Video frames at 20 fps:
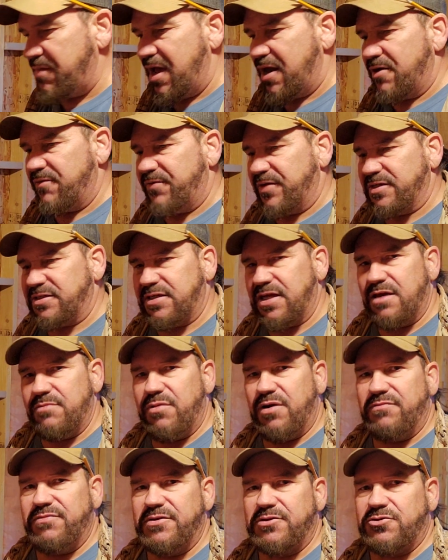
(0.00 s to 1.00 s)
matter if I stay
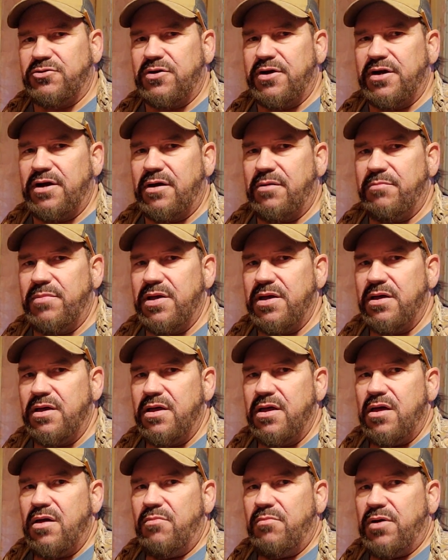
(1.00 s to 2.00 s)
above the trim,
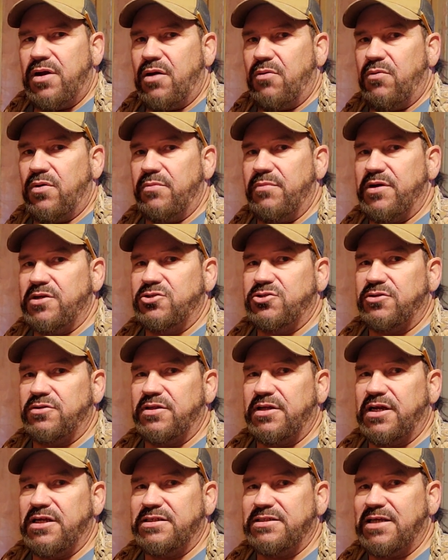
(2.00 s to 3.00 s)
but I want to make sure
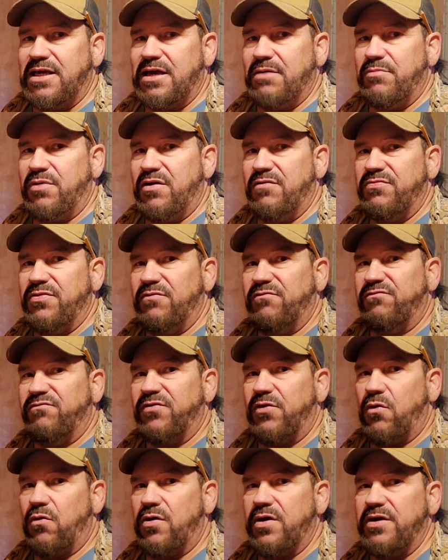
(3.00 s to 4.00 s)
that I stay above the
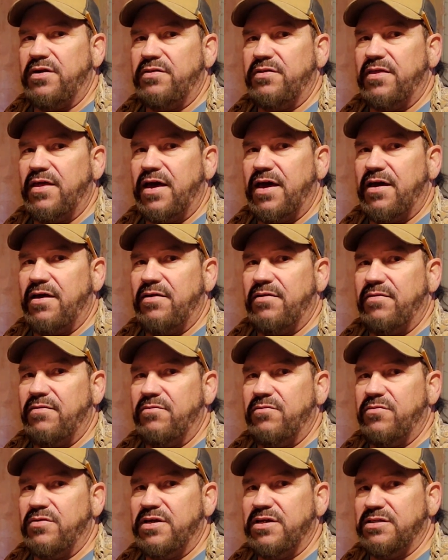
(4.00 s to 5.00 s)
flooring that
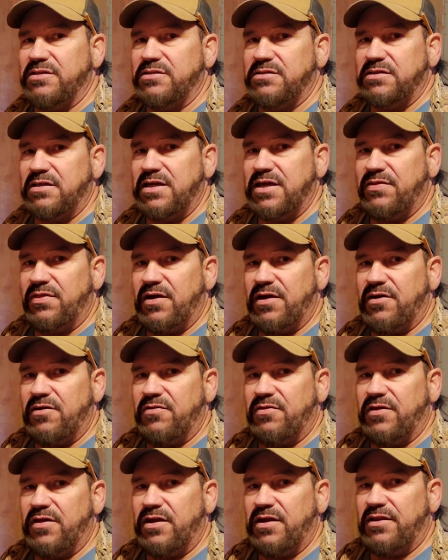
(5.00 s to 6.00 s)
is in
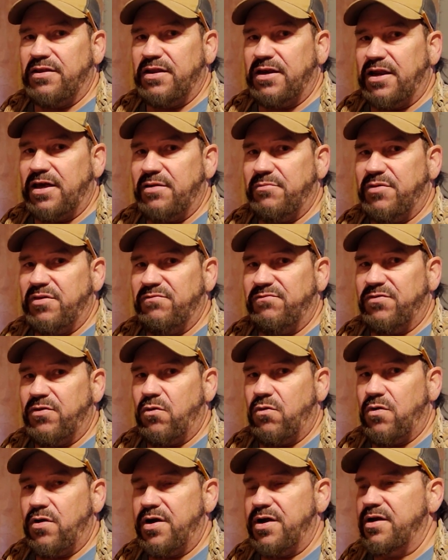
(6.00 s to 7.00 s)
there, the, the laminate
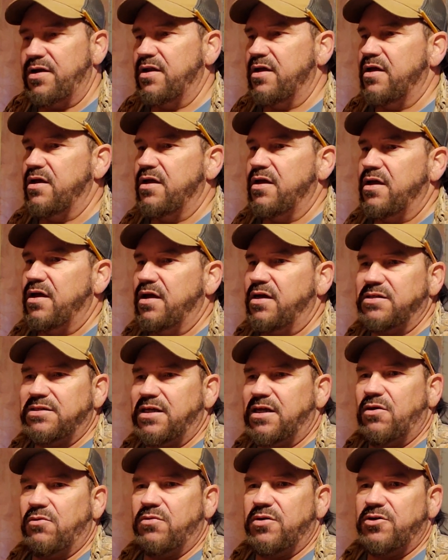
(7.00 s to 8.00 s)
flooring, because
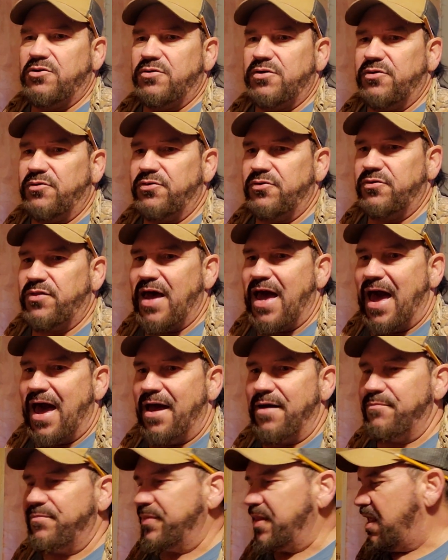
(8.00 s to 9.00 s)
I don't want to drill through
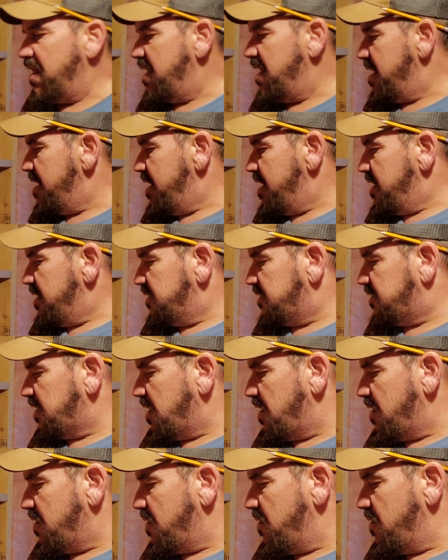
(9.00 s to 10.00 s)
that.
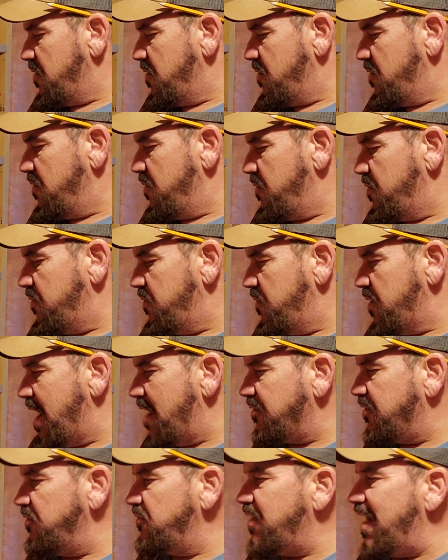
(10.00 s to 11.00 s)
So I'll do